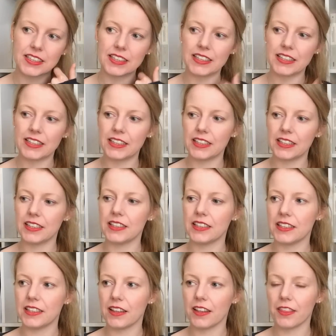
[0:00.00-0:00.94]

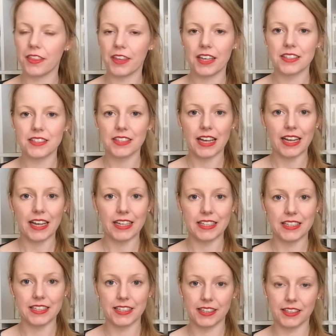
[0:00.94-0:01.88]
in the things I
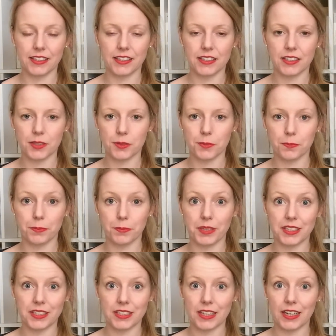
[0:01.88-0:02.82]
did
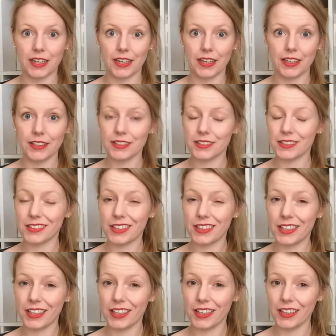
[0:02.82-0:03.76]
besides
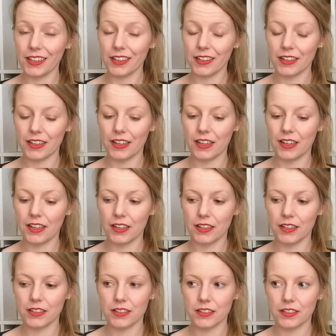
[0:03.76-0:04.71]
knitting
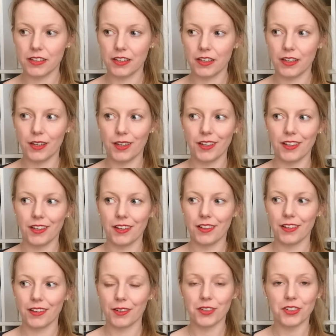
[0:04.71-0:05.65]
and
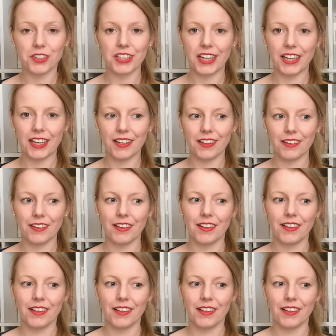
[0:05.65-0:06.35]
crocheting,